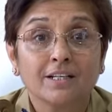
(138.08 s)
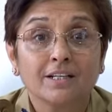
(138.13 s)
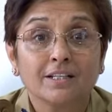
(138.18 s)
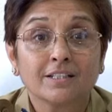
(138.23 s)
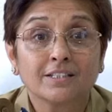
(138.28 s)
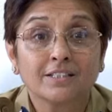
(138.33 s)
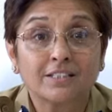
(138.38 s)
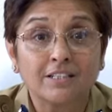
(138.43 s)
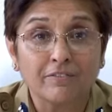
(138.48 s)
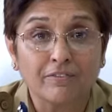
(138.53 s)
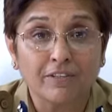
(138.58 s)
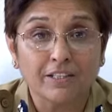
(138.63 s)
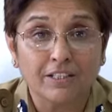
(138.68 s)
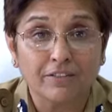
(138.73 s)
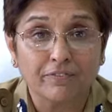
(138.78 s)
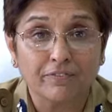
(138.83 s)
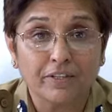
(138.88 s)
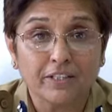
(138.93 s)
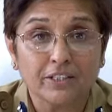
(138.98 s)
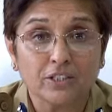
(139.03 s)
civil
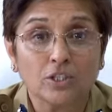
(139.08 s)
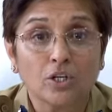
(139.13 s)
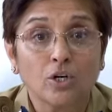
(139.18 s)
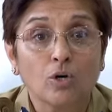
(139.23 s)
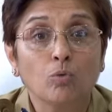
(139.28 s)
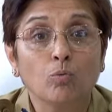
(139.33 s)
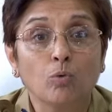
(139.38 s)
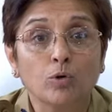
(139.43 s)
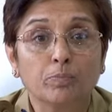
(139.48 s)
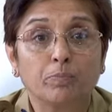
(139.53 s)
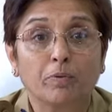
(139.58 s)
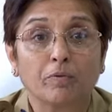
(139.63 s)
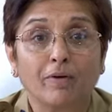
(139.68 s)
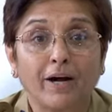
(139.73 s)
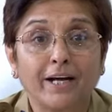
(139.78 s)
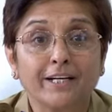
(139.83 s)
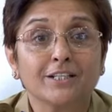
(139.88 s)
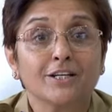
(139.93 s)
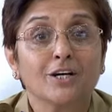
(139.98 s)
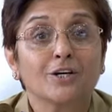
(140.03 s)
defense would
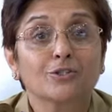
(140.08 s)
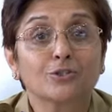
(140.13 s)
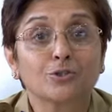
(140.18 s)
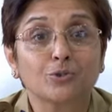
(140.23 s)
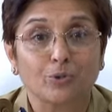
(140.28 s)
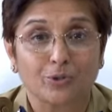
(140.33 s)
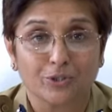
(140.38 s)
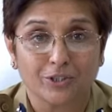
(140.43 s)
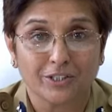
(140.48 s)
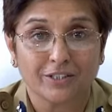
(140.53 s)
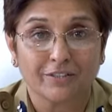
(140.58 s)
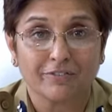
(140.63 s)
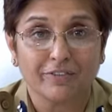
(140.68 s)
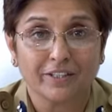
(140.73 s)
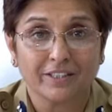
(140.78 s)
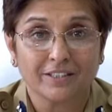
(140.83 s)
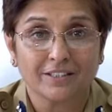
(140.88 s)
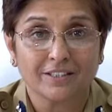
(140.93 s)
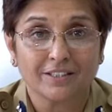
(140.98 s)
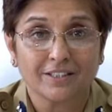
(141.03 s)
provide social
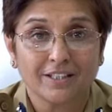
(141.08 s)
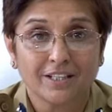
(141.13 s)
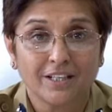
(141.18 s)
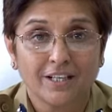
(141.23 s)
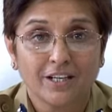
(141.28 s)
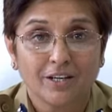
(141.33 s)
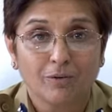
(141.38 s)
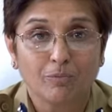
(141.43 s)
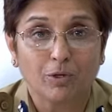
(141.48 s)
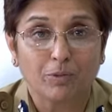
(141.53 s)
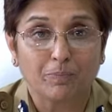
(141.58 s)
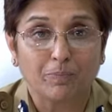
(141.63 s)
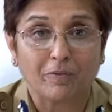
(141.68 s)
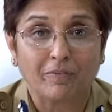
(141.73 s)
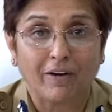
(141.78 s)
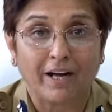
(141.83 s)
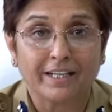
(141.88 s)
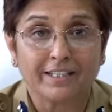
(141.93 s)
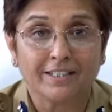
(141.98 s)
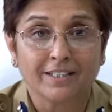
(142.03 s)
defense, would
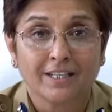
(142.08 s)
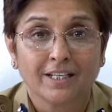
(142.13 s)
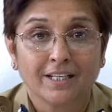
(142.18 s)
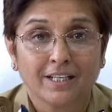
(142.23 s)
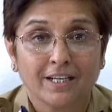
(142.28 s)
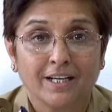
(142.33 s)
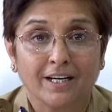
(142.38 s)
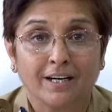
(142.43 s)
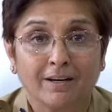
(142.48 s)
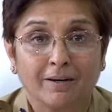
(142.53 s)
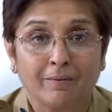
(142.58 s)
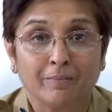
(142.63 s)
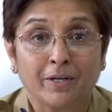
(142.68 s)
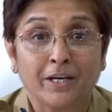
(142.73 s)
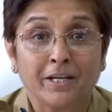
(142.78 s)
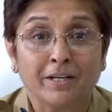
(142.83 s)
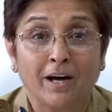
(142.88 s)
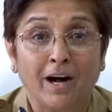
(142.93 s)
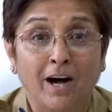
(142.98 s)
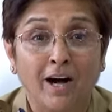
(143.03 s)
provide
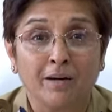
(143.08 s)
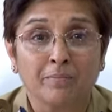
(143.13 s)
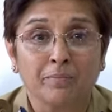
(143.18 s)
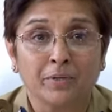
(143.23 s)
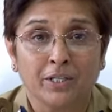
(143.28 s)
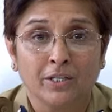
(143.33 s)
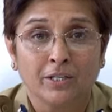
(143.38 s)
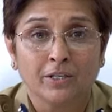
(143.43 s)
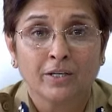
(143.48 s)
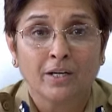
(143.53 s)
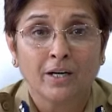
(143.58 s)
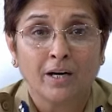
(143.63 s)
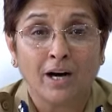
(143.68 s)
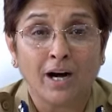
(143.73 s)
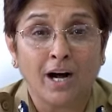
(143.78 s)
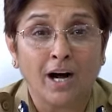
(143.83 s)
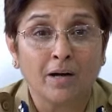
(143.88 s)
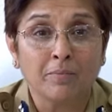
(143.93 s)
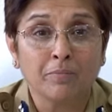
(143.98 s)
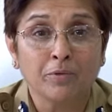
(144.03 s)
an
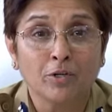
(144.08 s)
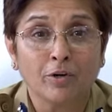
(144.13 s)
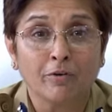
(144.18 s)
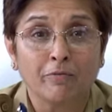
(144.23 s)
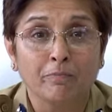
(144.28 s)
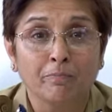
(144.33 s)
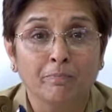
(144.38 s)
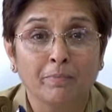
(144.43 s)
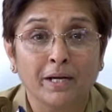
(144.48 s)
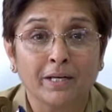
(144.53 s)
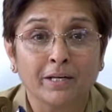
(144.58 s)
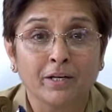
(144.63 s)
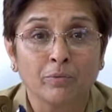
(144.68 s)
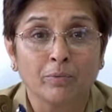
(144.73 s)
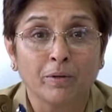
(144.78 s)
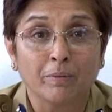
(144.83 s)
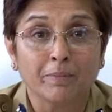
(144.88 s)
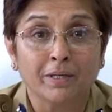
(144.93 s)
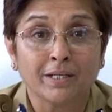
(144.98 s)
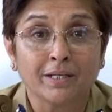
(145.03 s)
army of men and
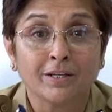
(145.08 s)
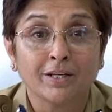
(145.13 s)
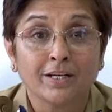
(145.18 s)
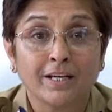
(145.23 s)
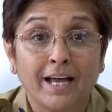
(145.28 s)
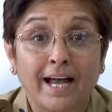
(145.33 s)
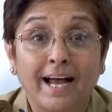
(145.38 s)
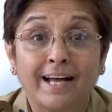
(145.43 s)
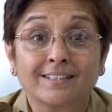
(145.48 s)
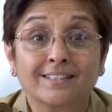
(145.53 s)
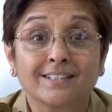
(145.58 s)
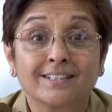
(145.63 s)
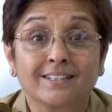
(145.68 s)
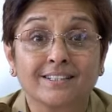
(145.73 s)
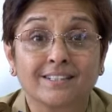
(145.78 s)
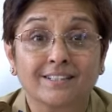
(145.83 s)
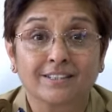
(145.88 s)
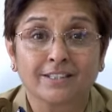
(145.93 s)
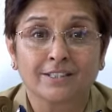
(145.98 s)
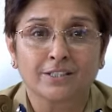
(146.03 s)
women as
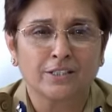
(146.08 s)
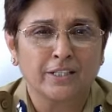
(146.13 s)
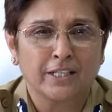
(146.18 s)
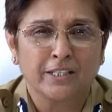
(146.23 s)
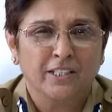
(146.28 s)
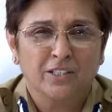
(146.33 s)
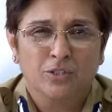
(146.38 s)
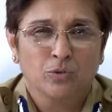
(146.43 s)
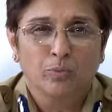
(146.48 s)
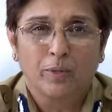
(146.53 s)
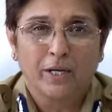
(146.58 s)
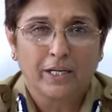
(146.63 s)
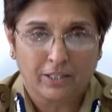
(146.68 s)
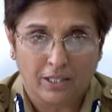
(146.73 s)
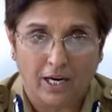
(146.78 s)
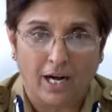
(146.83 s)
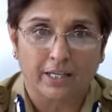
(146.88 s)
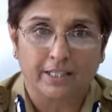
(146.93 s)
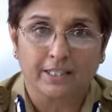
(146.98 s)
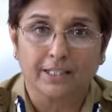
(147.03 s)
citizens. They needn't wear
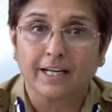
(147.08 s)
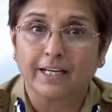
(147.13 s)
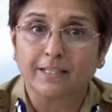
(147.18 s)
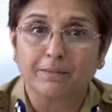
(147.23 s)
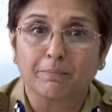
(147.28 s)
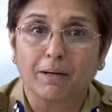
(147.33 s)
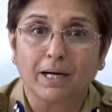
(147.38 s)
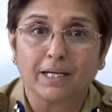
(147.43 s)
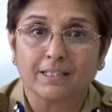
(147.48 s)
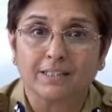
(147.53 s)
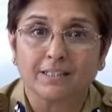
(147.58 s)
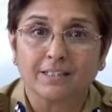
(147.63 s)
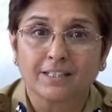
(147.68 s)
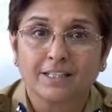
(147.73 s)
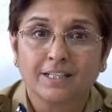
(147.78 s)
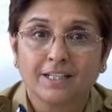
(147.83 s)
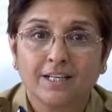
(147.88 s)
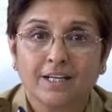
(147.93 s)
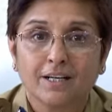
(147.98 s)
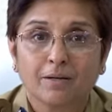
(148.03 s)
khaki like mine,
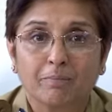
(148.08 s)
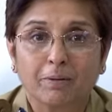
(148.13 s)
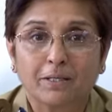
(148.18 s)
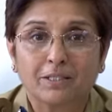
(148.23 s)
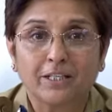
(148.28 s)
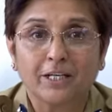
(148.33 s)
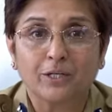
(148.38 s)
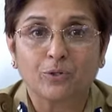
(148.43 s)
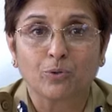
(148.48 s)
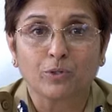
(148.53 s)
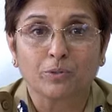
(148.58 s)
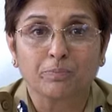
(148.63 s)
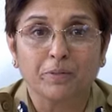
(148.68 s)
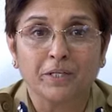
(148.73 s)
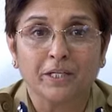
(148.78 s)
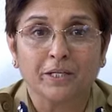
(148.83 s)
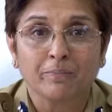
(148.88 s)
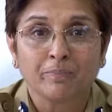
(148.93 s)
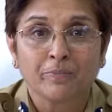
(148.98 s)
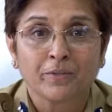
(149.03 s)
but they could
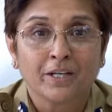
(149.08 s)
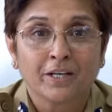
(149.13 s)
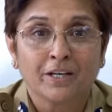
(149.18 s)
be